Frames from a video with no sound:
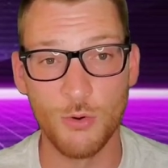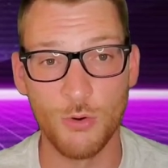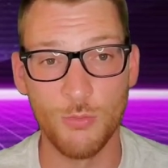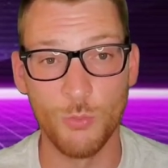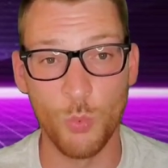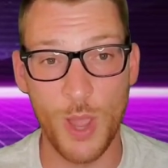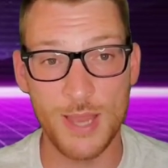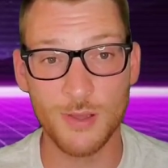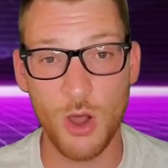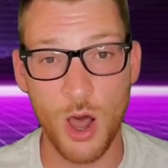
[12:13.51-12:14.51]
Or
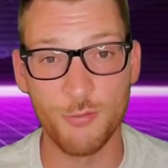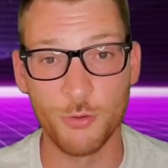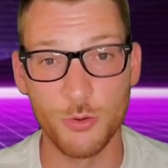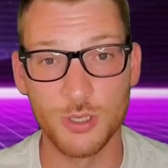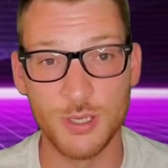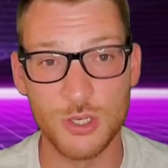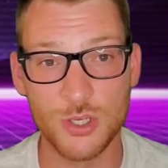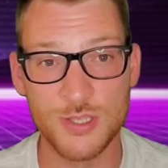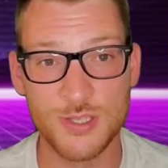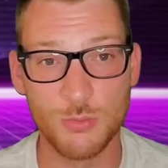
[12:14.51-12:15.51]
wet off-road
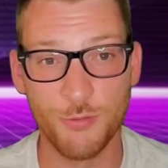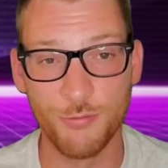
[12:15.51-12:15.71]
conditions where